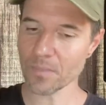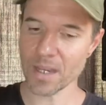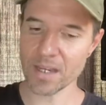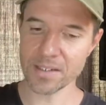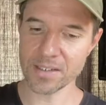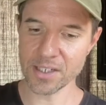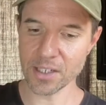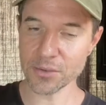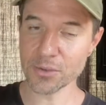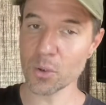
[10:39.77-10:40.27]

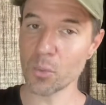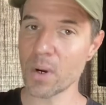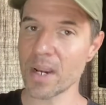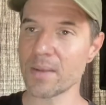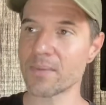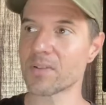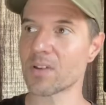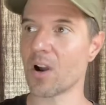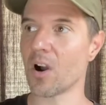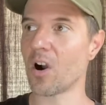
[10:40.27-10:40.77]
Delta
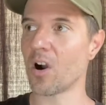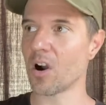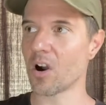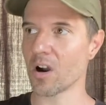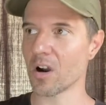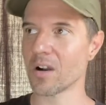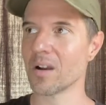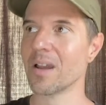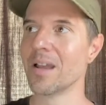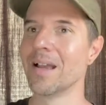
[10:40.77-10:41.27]
waves
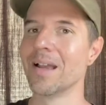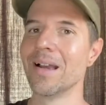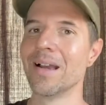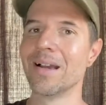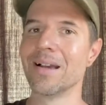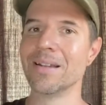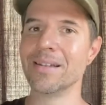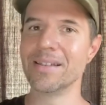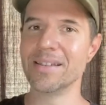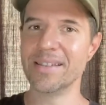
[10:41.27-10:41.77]
are
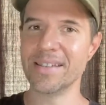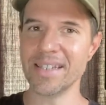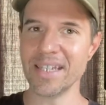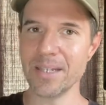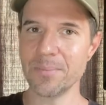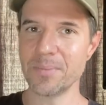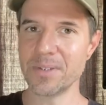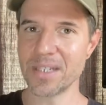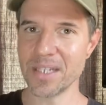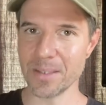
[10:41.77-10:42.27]

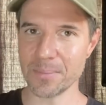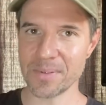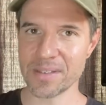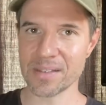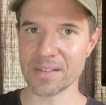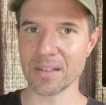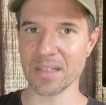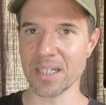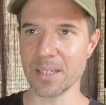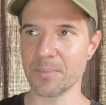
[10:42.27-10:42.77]
deep, deep
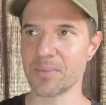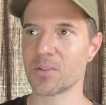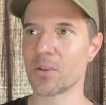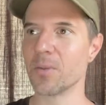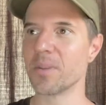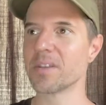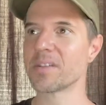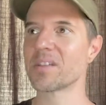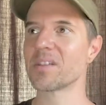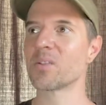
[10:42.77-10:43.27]
sleep. So
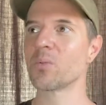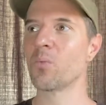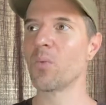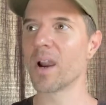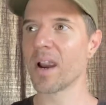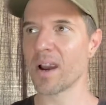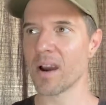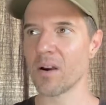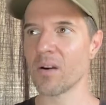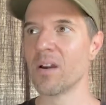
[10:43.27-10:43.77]
this is
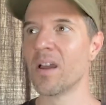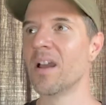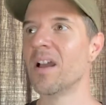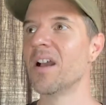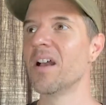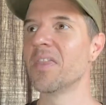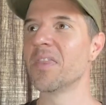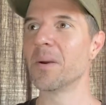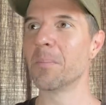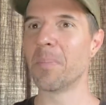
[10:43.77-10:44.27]
where
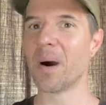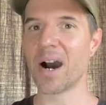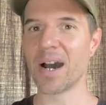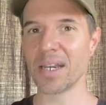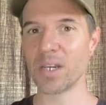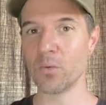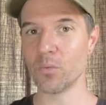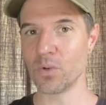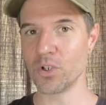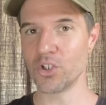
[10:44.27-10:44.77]
the
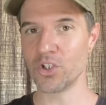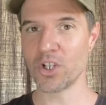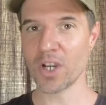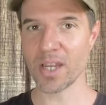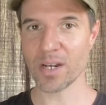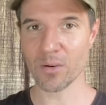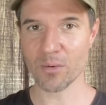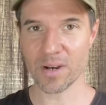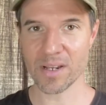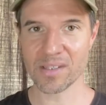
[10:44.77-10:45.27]
body
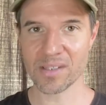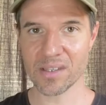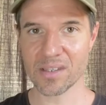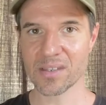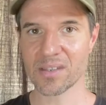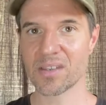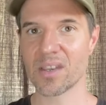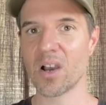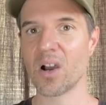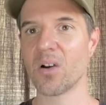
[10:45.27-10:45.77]
regenerates
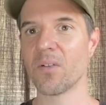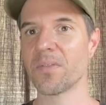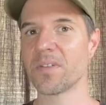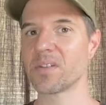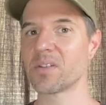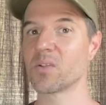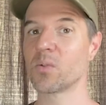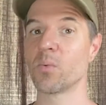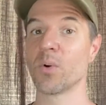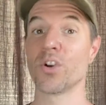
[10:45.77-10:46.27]
itself.
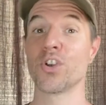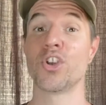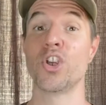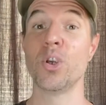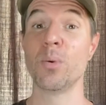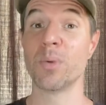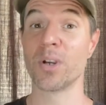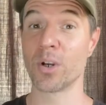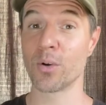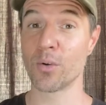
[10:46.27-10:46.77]
This is where
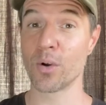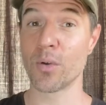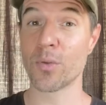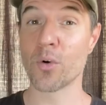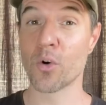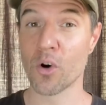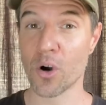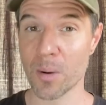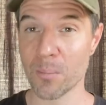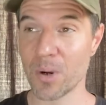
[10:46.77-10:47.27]
human growth
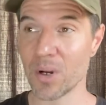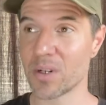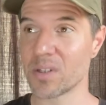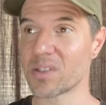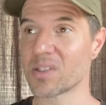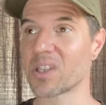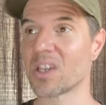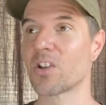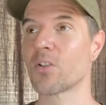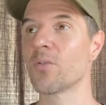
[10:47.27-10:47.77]
hormone is
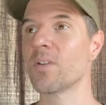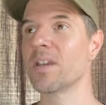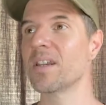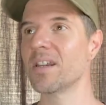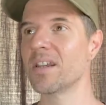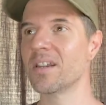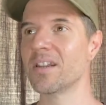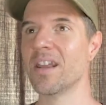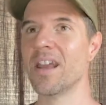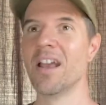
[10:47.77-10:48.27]

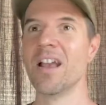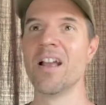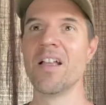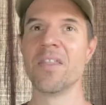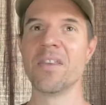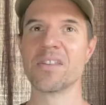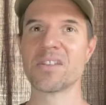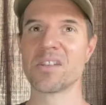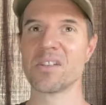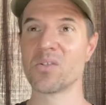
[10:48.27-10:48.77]
secreted.
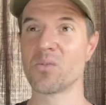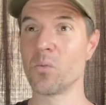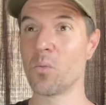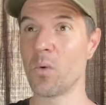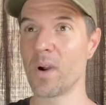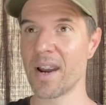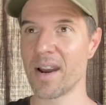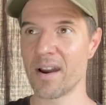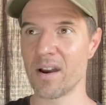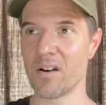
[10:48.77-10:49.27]
This is
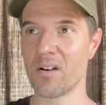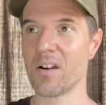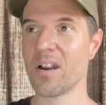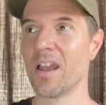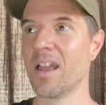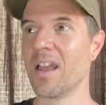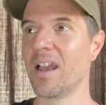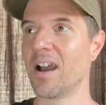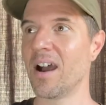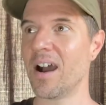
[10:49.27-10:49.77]
where
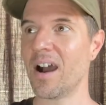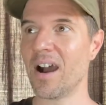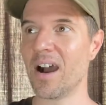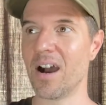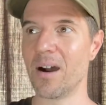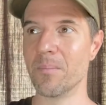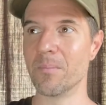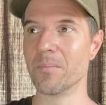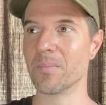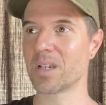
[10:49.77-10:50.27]

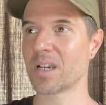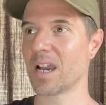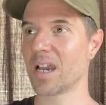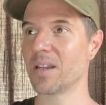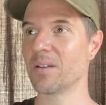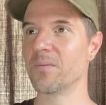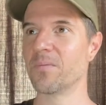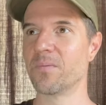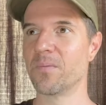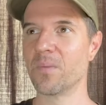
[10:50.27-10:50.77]
um, kind
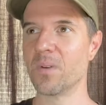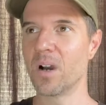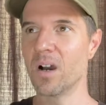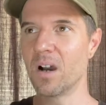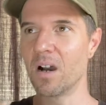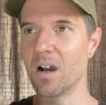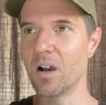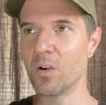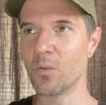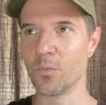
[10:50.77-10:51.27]
of
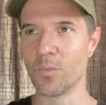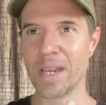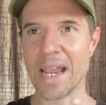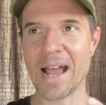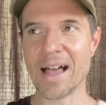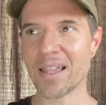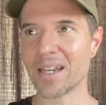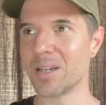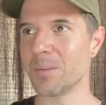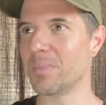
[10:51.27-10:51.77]
uh,
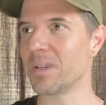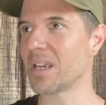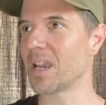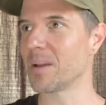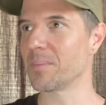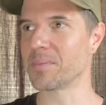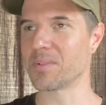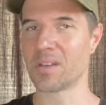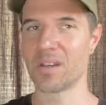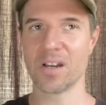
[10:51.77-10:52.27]
reality
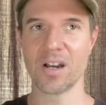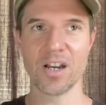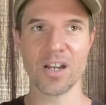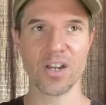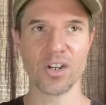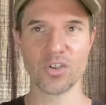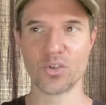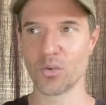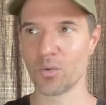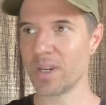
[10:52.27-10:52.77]
becomes
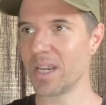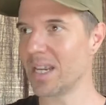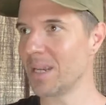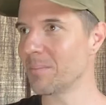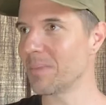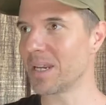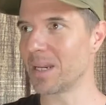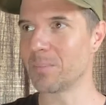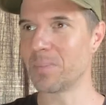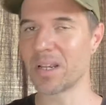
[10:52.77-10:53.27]
a dream,
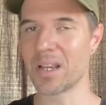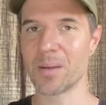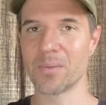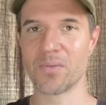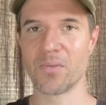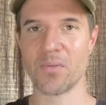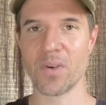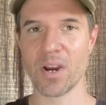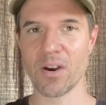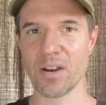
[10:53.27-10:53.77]
and it becomes
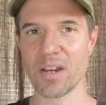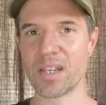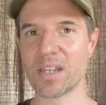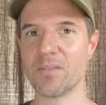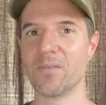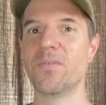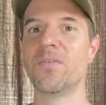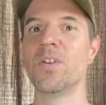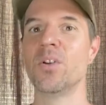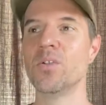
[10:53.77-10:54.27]
very
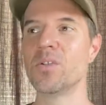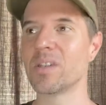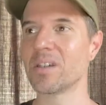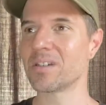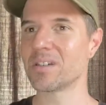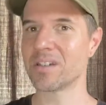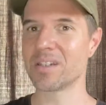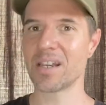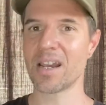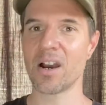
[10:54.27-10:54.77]
confusing
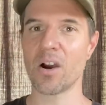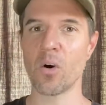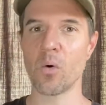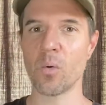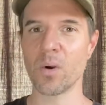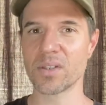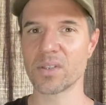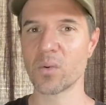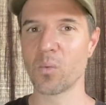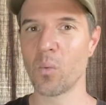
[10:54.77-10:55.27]
to tell
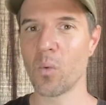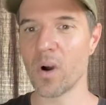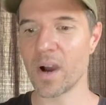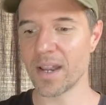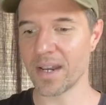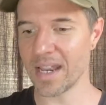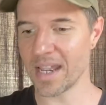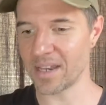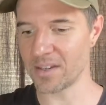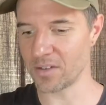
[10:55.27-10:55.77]
what's
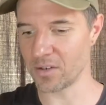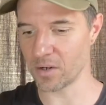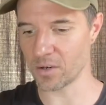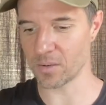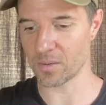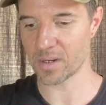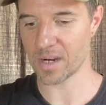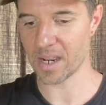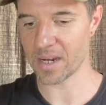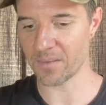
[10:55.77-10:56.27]
what, and your
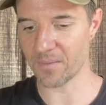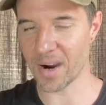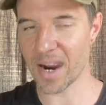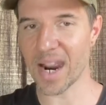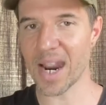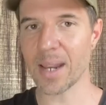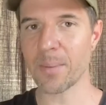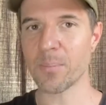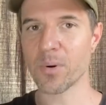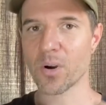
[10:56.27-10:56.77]
kind of
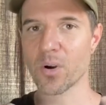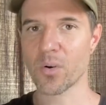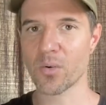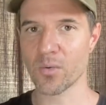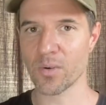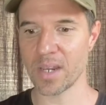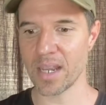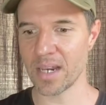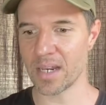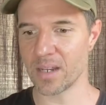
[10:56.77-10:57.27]
hyper
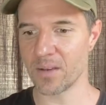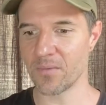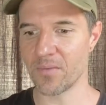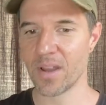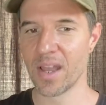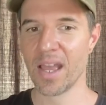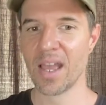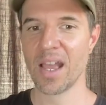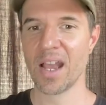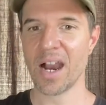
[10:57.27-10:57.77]
creative,
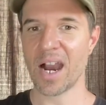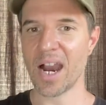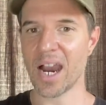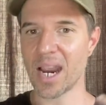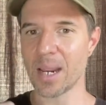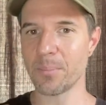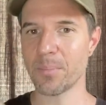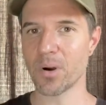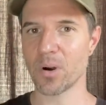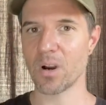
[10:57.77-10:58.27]

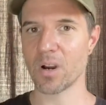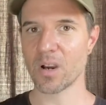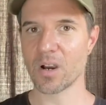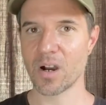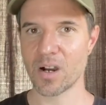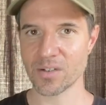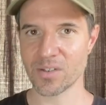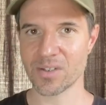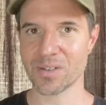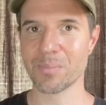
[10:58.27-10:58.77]
hyper
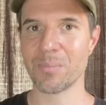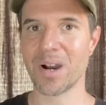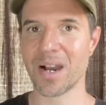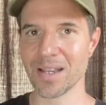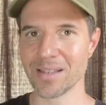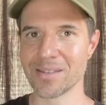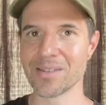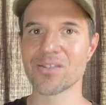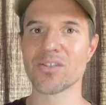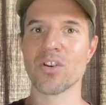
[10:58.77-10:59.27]
unconscious
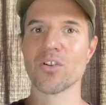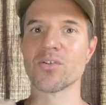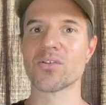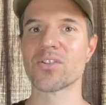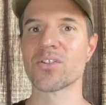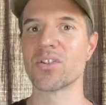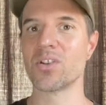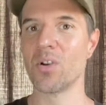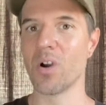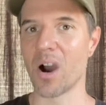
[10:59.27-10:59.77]
mind starts
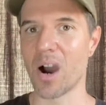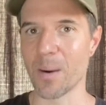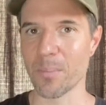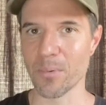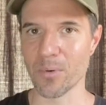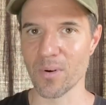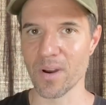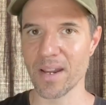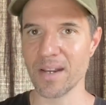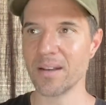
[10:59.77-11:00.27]
to
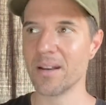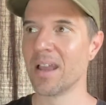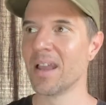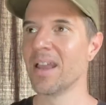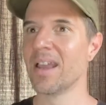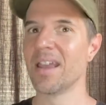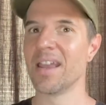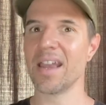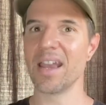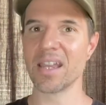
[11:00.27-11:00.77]
operate
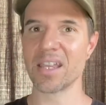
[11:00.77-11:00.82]
and